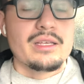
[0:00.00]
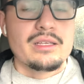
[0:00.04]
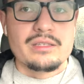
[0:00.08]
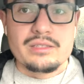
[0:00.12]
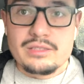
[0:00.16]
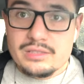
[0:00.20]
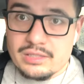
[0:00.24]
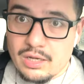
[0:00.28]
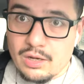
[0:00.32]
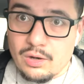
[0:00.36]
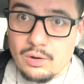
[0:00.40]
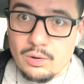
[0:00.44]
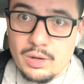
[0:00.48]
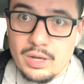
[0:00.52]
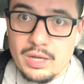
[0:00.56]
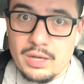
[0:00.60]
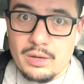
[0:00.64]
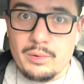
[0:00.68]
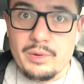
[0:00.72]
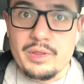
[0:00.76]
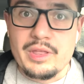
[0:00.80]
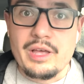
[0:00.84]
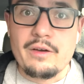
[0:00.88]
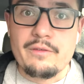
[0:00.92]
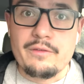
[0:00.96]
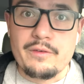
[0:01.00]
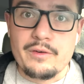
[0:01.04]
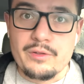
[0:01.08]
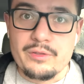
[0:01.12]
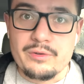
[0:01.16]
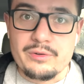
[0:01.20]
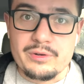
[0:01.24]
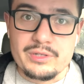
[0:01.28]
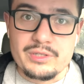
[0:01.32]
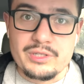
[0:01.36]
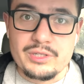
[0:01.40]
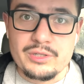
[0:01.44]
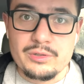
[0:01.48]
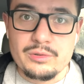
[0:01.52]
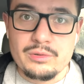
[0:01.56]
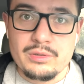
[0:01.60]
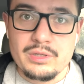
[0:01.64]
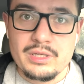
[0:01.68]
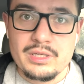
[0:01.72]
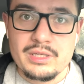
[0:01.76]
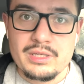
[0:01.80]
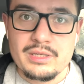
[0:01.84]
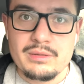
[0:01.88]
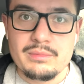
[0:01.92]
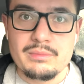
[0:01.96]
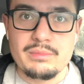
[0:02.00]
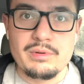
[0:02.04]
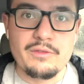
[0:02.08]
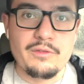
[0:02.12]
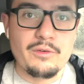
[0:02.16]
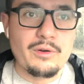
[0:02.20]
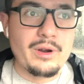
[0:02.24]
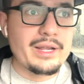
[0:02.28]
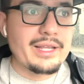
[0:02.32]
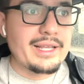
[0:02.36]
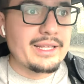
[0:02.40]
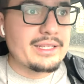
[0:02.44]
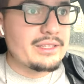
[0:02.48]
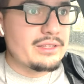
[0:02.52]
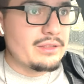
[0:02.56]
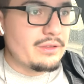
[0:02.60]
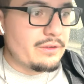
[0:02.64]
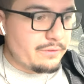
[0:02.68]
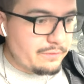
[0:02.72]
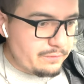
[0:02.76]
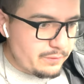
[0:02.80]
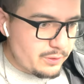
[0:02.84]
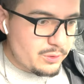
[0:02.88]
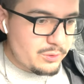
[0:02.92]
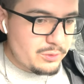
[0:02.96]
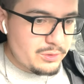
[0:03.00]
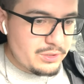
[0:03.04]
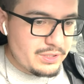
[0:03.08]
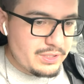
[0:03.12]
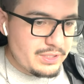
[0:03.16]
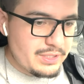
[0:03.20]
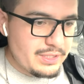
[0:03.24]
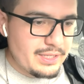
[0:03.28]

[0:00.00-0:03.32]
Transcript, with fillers: So without further ado, before I get to the food,